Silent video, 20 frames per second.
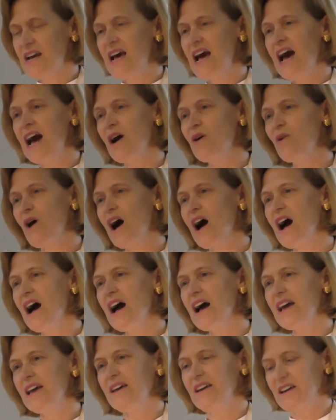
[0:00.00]
how
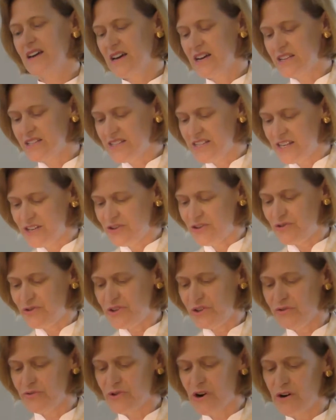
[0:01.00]
I continue
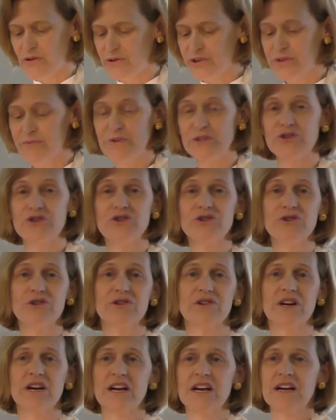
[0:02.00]
to grow, to
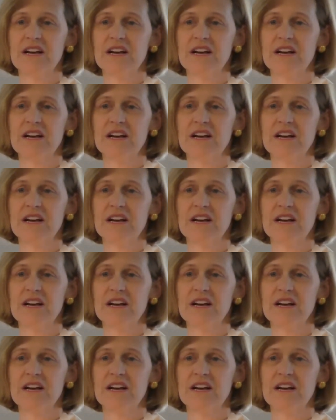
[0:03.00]
mature,